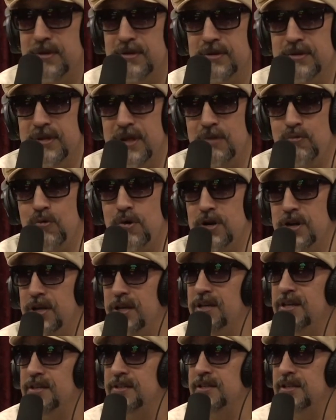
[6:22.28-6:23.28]
they want an
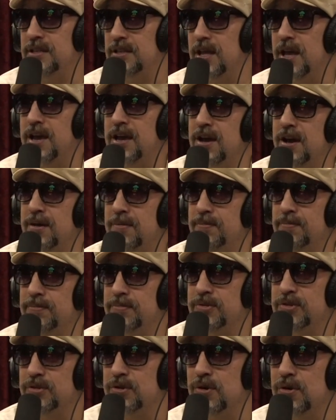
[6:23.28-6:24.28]
easy layup.
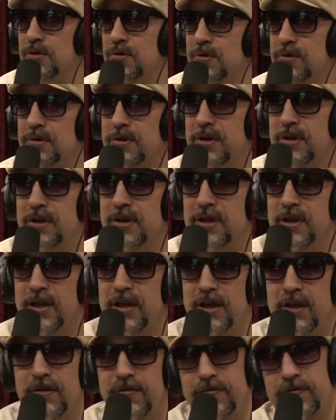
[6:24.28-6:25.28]
So mm.
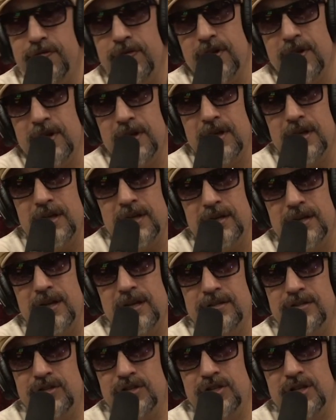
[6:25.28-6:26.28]
if,
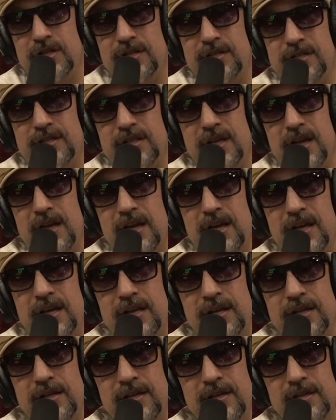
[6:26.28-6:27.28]
let's just
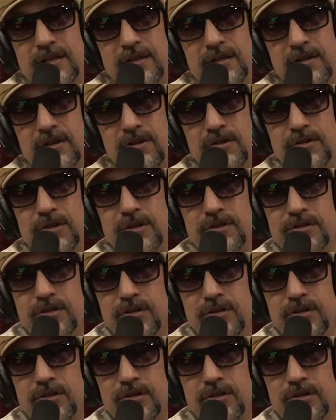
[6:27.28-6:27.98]
say, you know, there's a